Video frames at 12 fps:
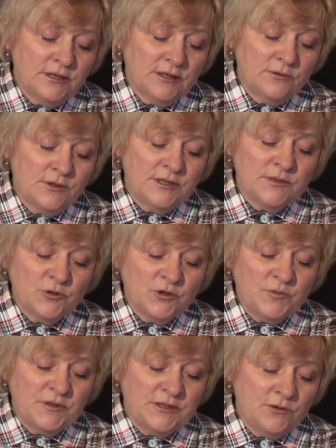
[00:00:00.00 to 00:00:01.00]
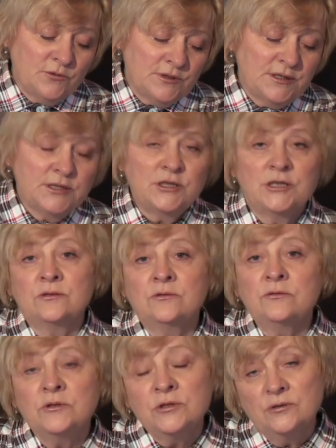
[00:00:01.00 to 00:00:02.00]
Shifting to the era in
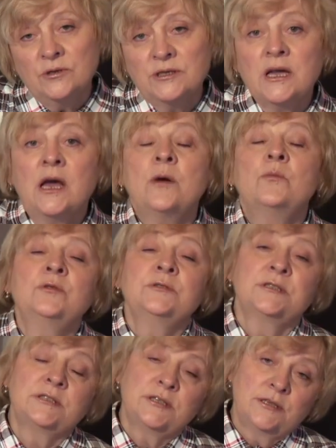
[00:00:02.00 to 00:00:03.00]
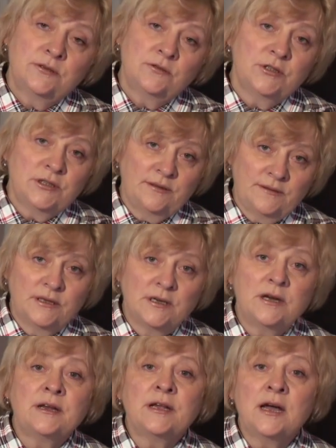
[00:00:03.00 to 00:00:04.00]
length of
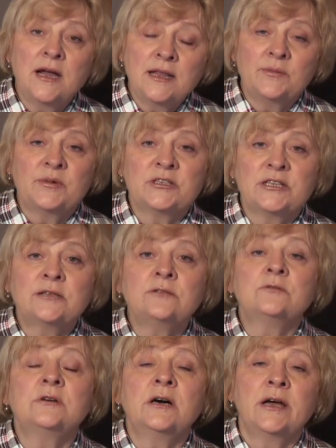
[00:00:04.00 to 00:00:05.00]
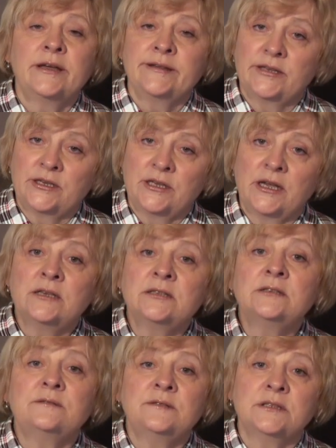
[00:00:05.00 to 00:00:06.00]
5,125 years cannot happen in
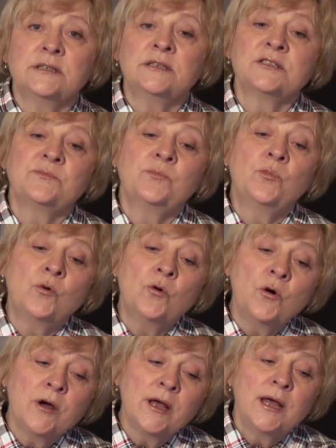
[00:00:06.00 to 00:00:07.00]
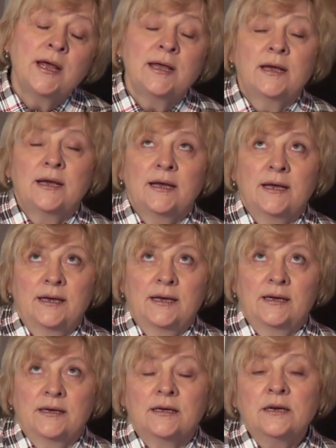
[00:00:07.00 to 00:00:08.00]
one day. All your
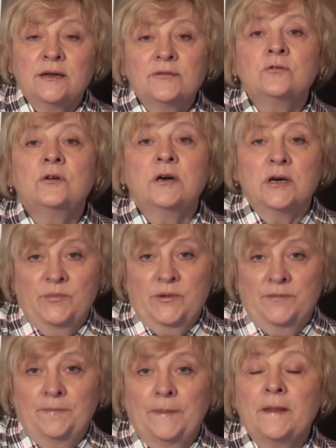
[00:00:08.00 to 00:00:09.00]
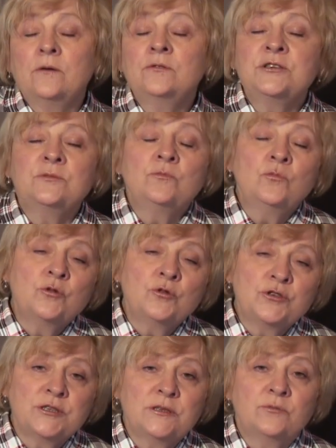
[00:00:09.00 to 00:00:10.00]
limited thinking, limited mind,
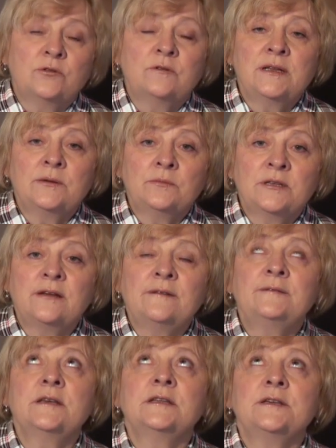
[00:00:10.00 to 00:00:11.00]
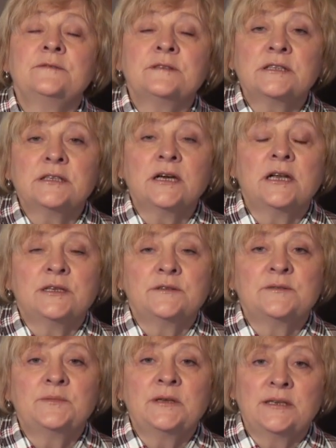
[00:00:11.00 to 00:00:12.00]
and your education show you
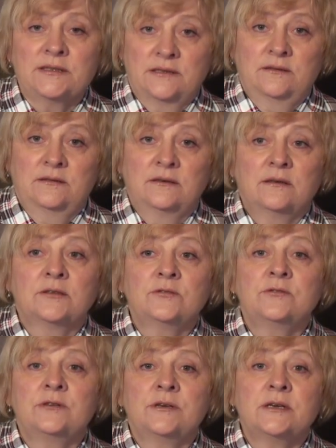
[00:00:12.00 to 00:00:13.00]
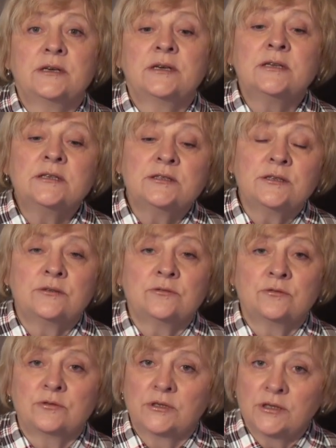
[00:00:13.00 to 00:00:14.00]
macro questions. If you're really into
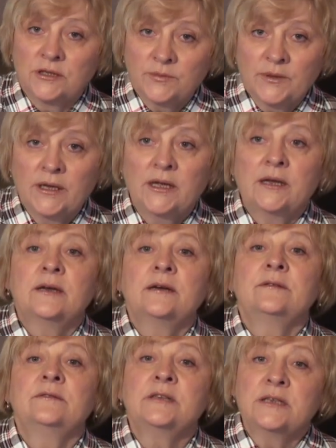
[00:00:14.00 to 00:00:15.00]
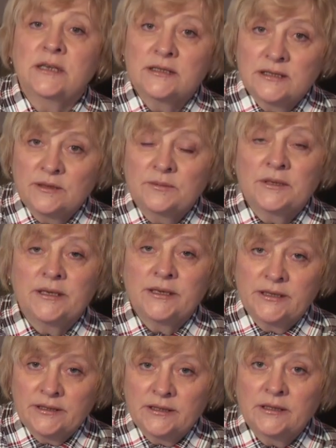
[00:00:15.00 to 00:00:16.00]
the topic, not so narrowly and
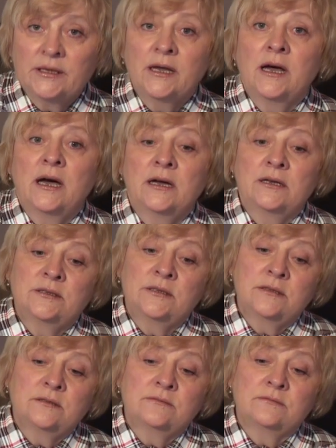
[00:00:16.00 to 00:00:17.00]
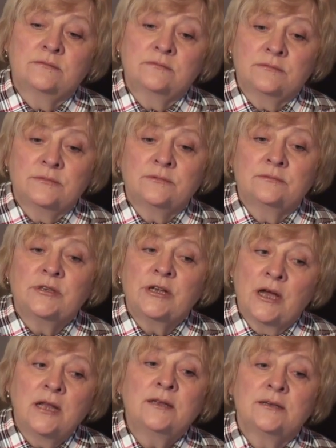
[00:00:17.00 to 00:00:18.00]
shortly and with pleasure to pick up,
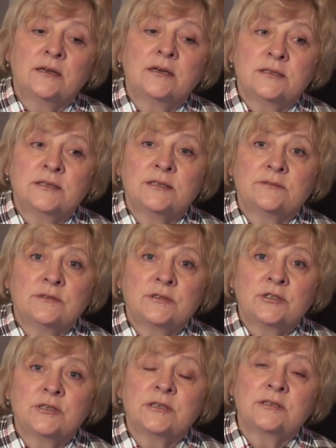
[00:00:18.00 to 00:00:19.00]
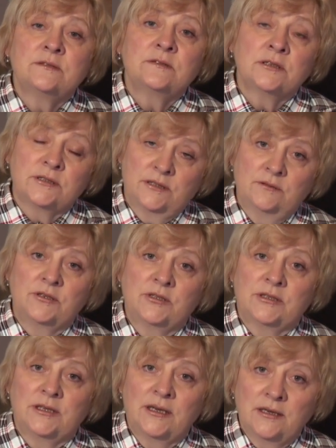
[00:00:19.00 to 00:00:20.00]
but really with consciousness, you should
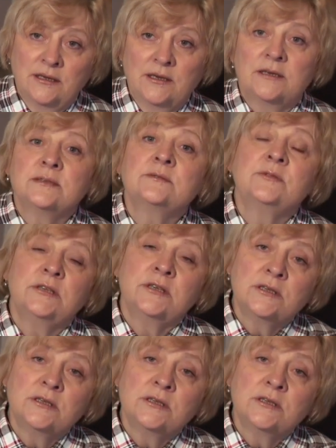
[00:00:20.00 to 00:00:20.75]
ask, how